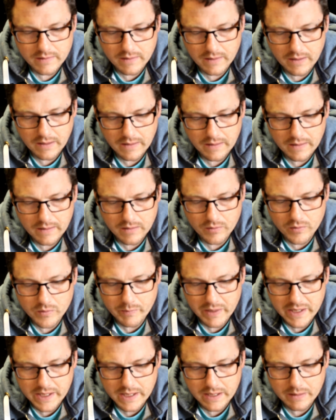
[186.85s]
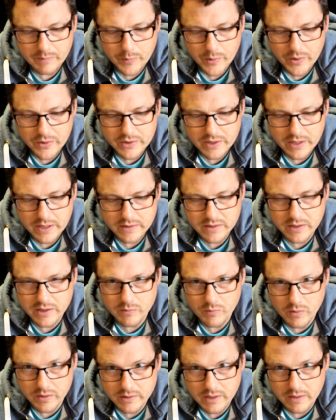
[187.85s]
or making projects that
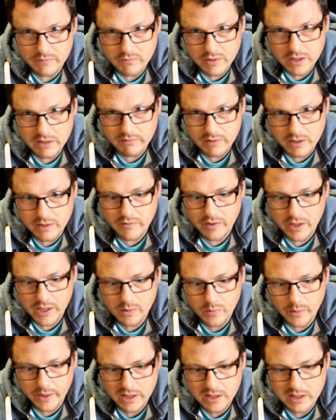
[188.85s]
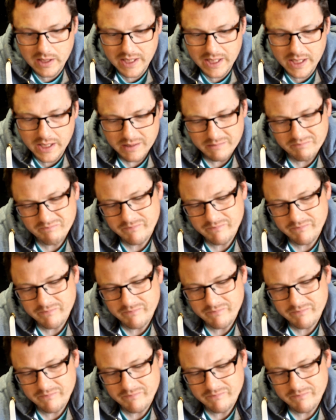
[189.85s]
you want done really quickly,